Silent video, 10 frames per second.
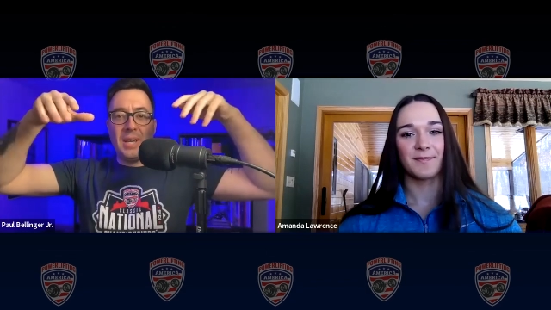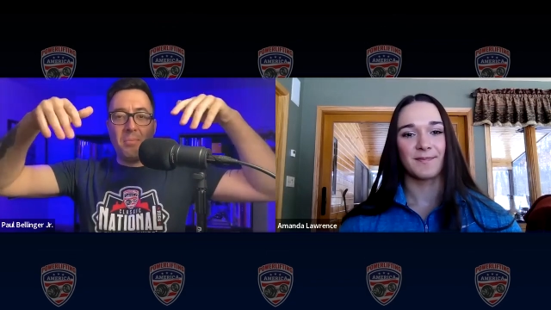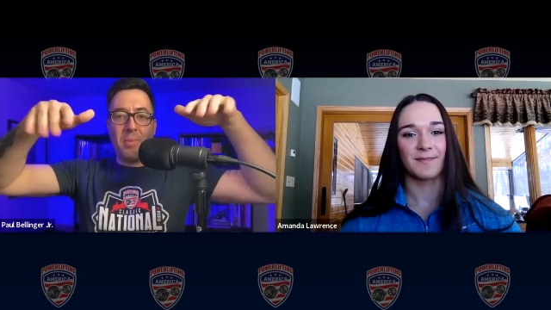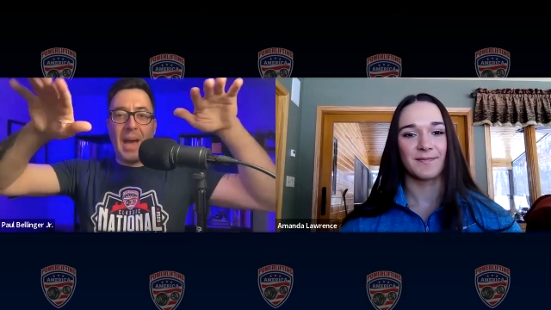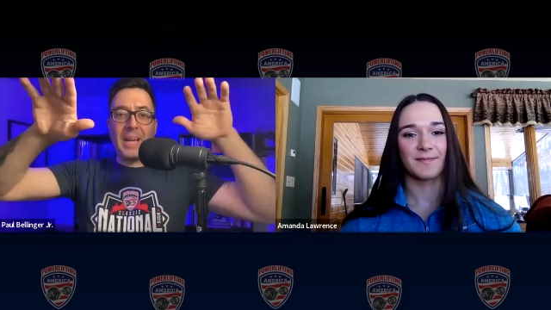
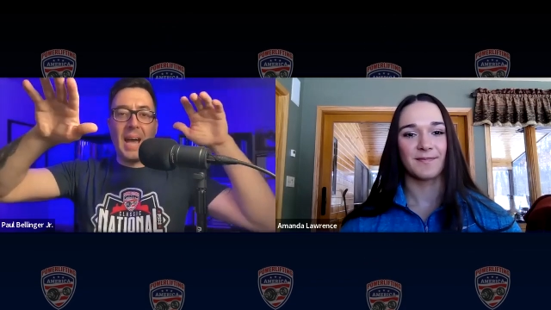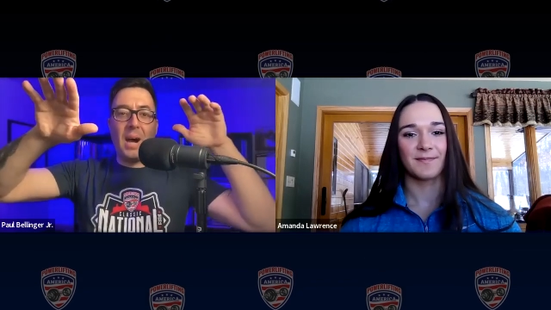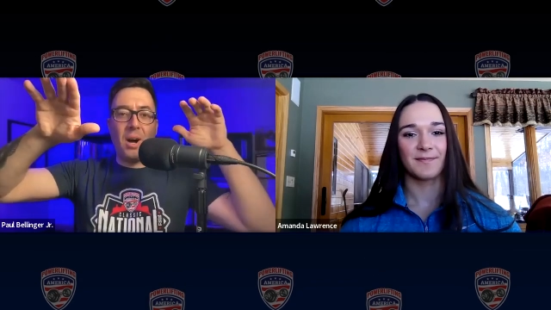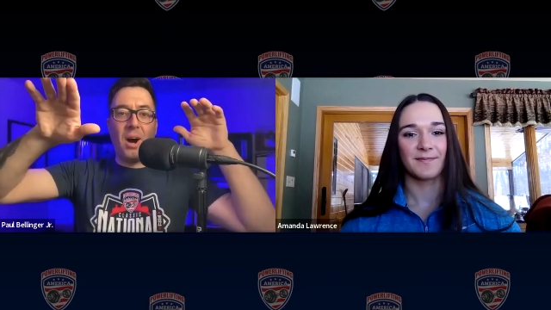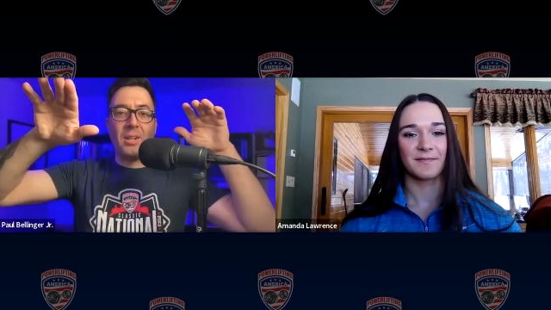Speaker 1: back
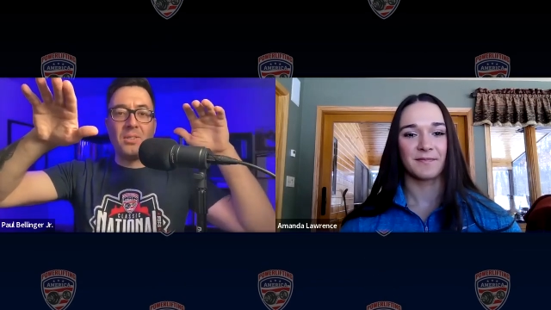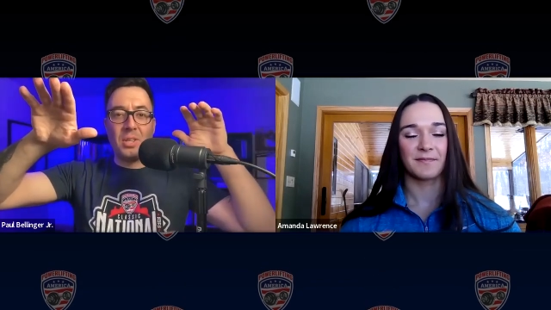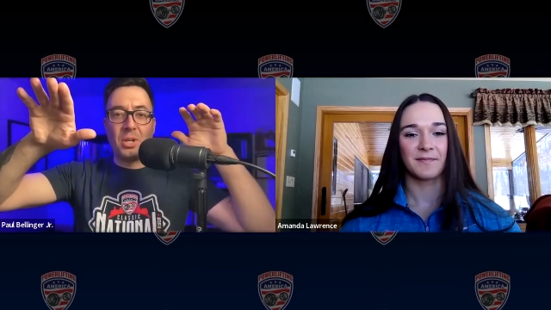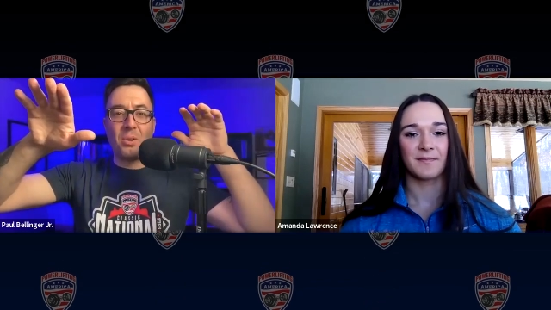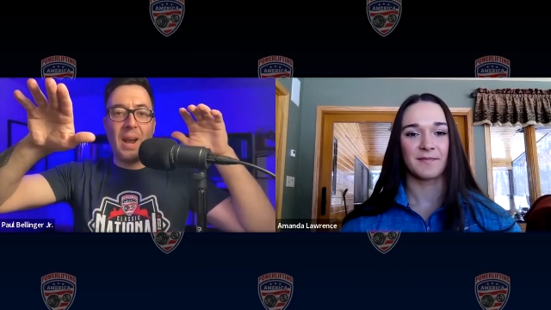out
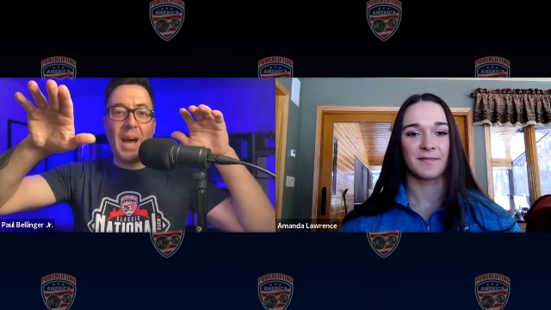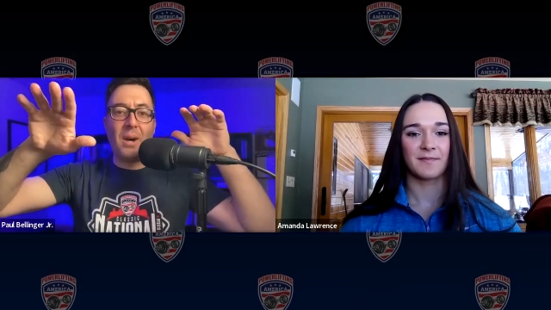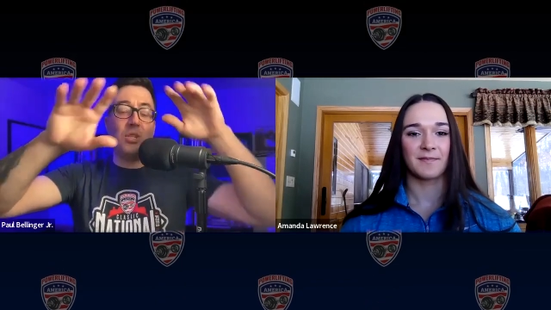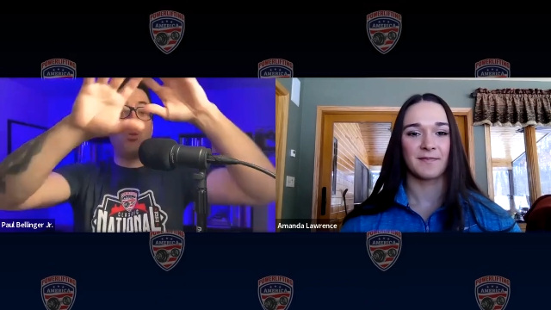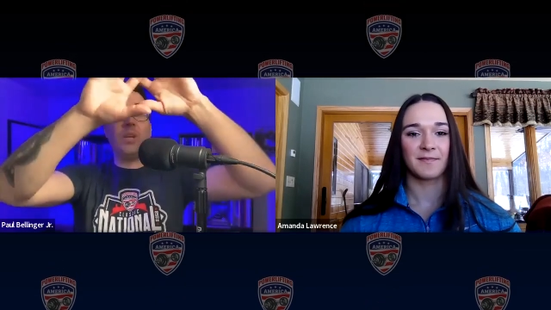onto the
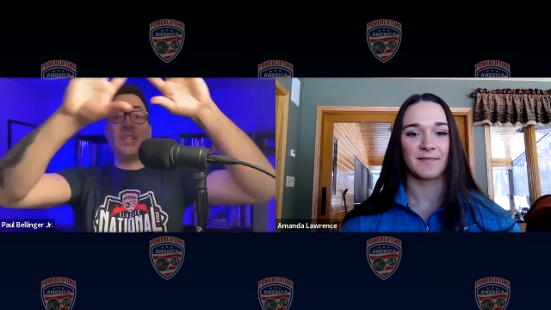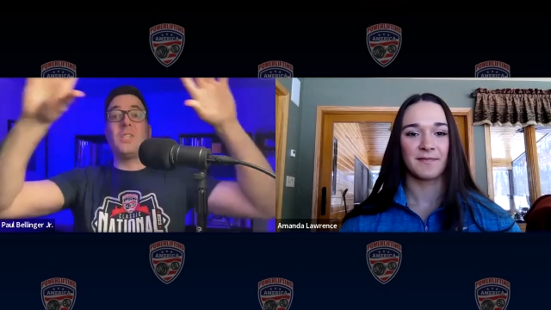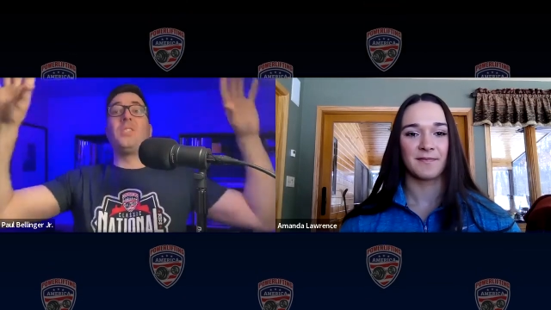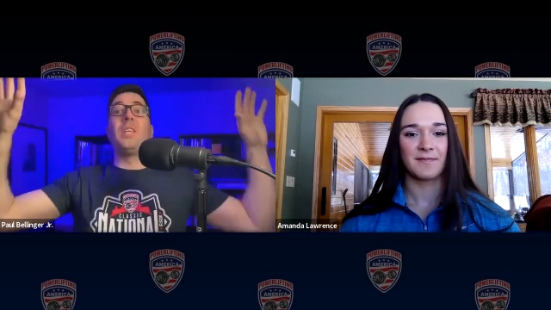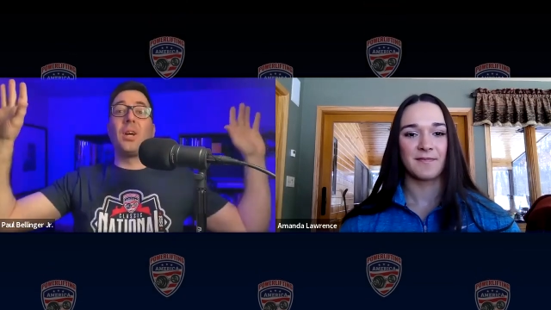crowd do you get
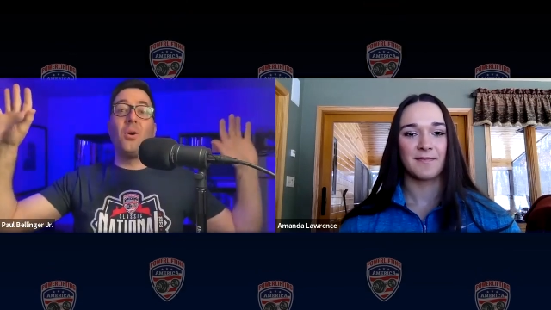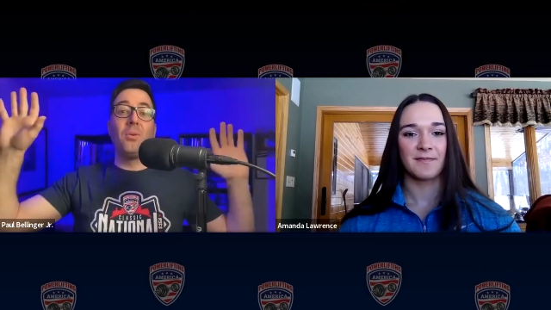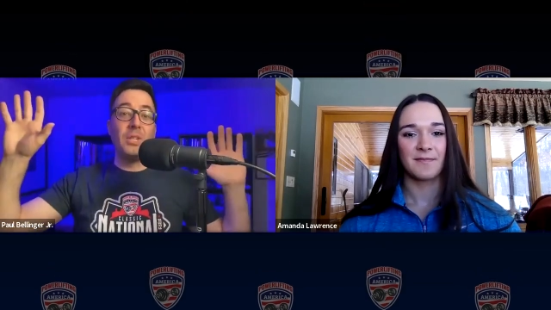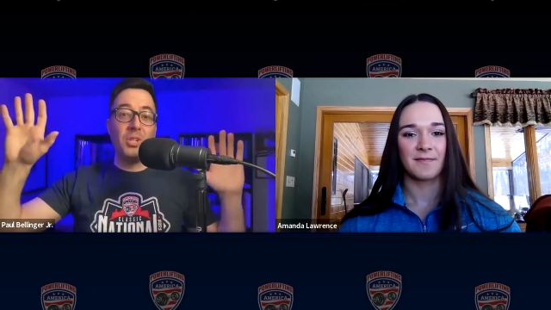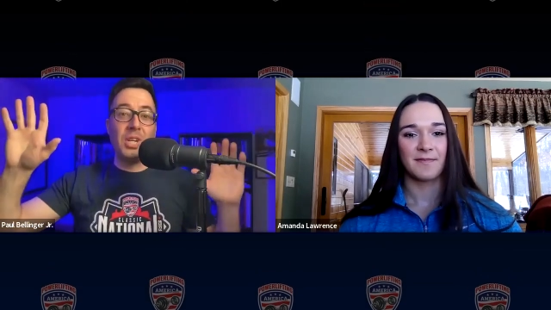to see like
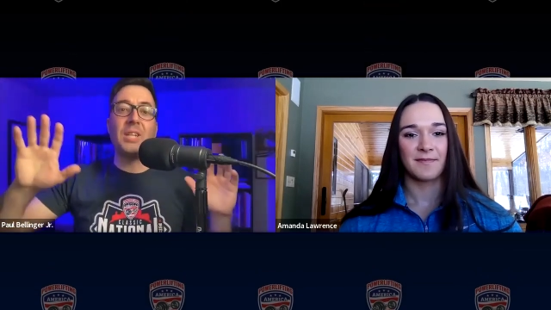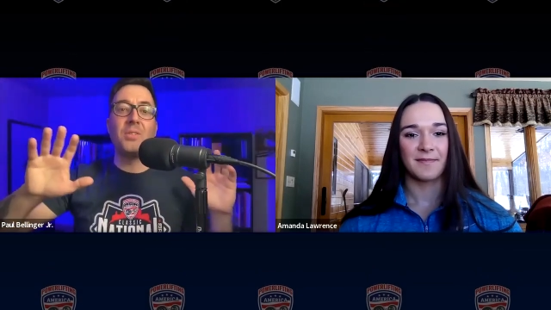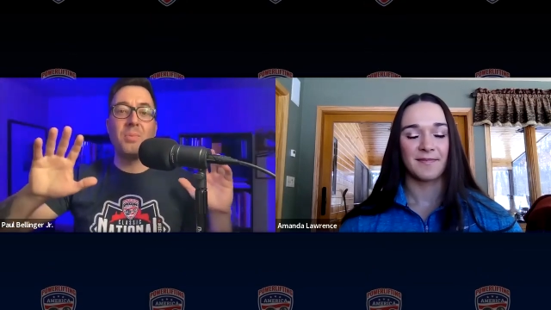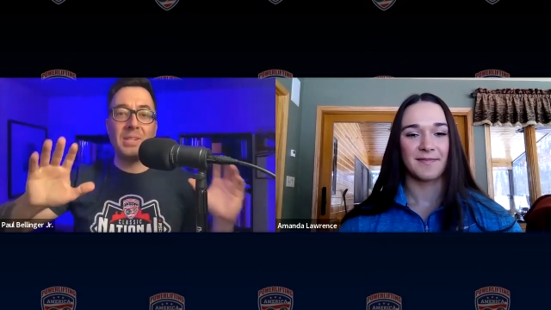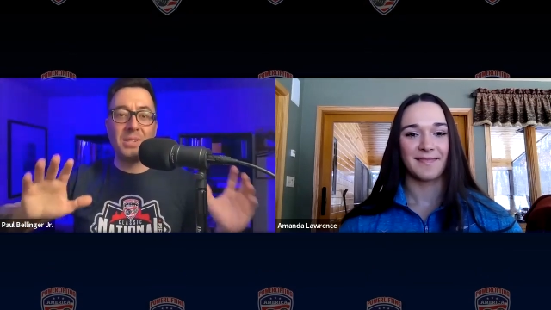holy shit
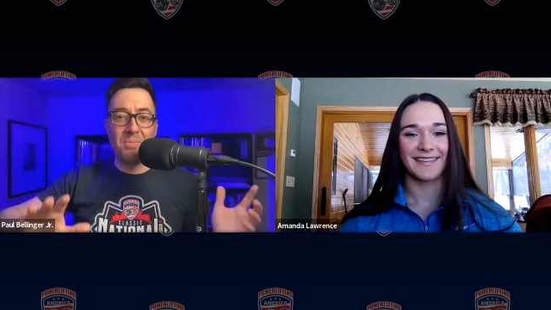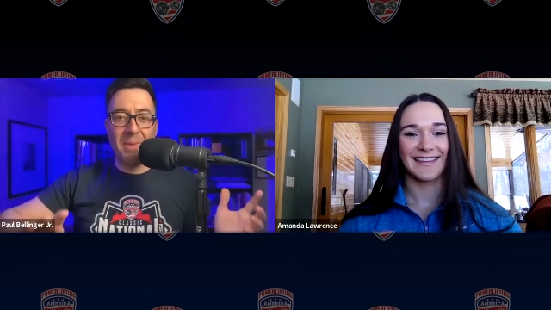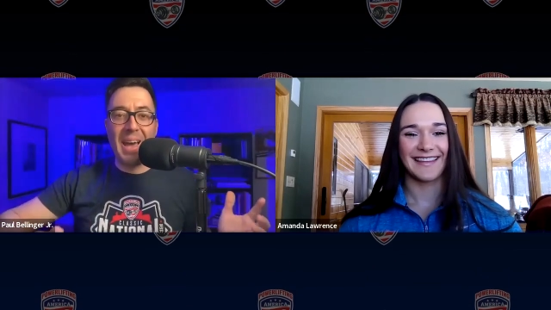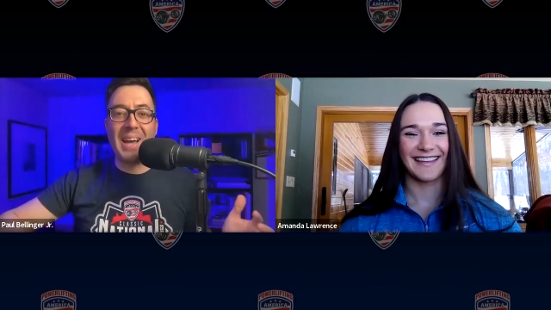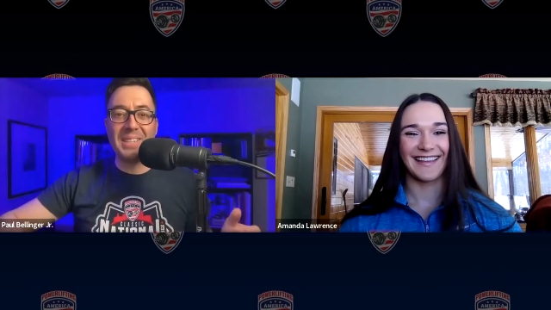this place is
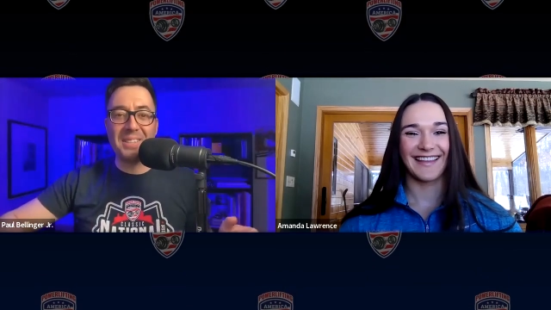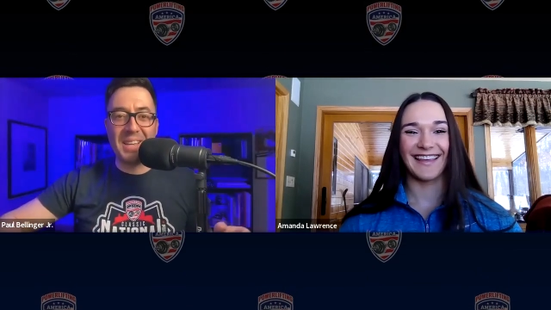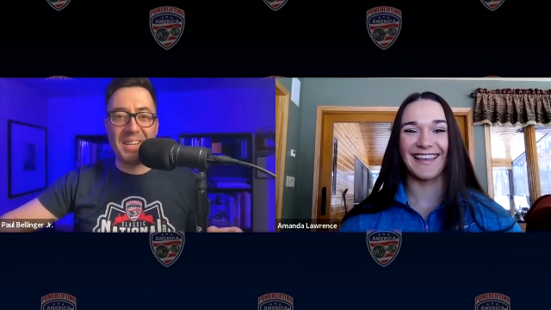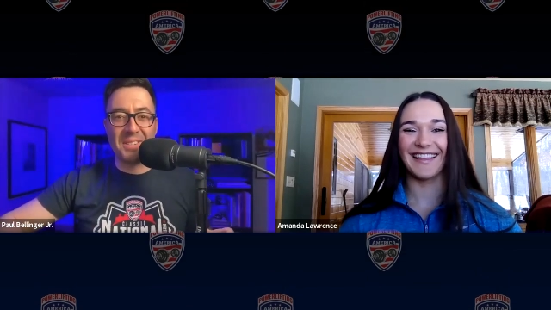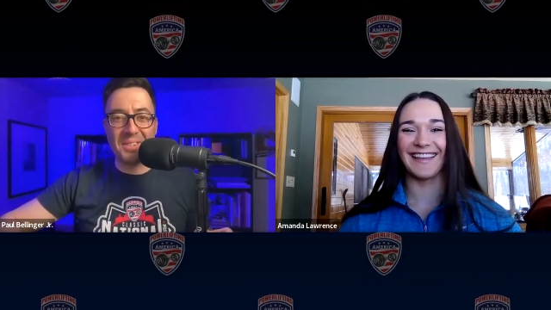packed it's
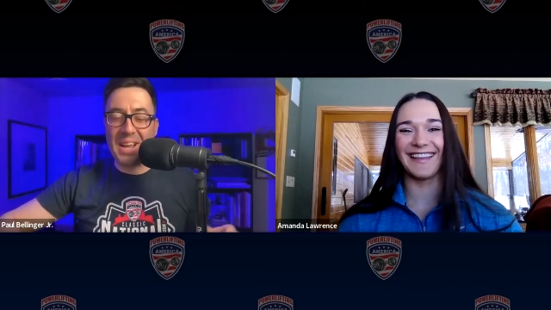like it's